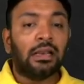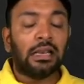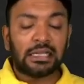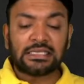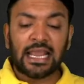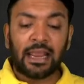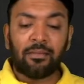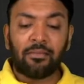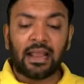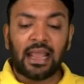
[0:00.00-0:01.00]
Let's
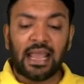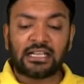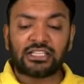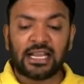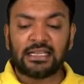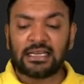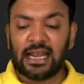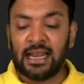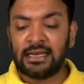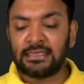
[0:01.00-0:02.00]
say my exchange
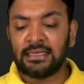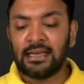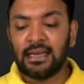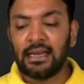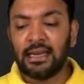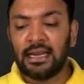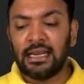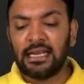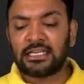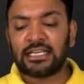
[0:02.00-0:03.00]
rates
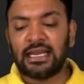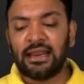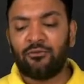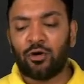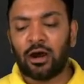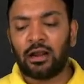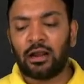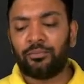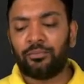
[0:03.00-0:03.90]
initially were